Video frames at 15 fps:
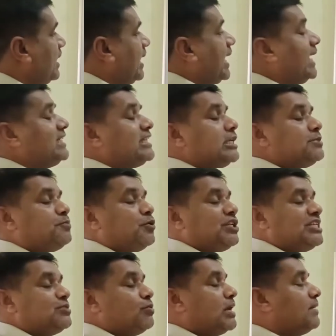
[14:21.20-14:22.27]
Air
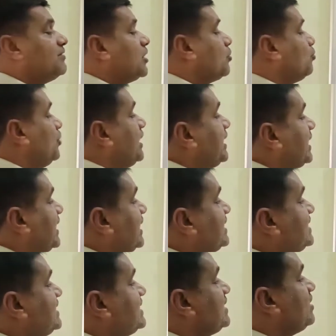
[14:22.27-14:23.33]
transport is one of the
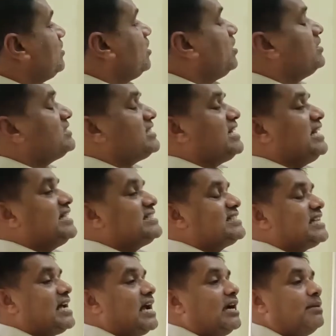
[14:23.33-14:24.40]
quickest, costliest
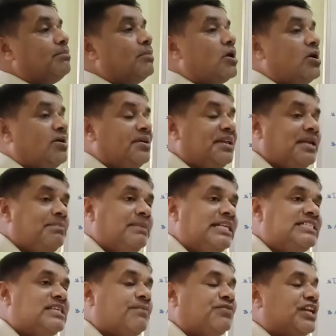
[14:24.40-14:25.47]
and modern
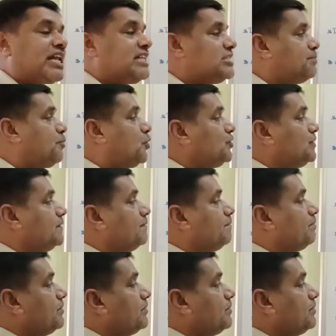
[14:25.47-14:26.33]
means of transport.